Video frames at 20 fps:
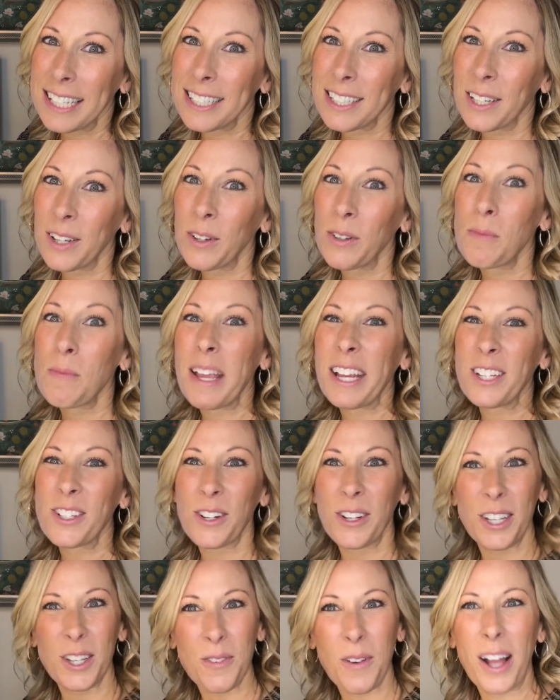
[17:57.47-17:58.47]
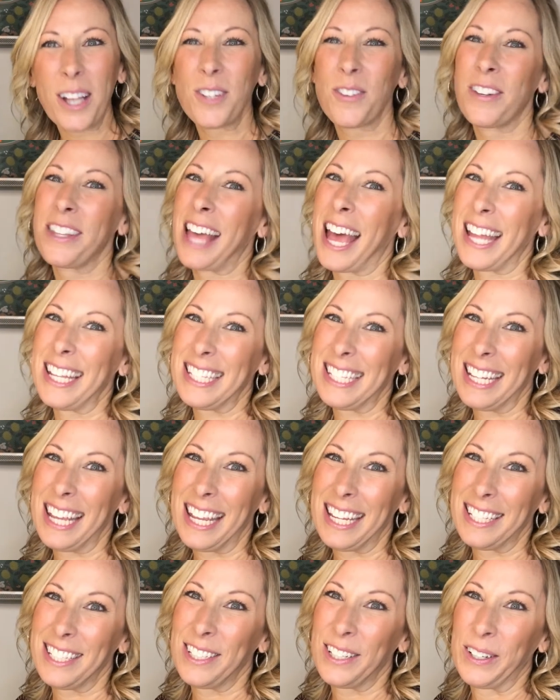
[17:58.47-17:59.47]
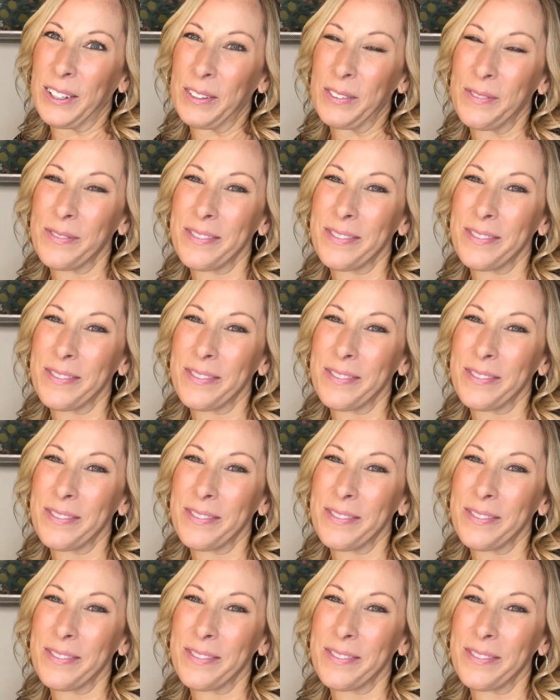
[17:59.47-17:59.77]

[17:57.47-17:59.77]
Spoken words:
soon. Make sure you watch for that to hit too.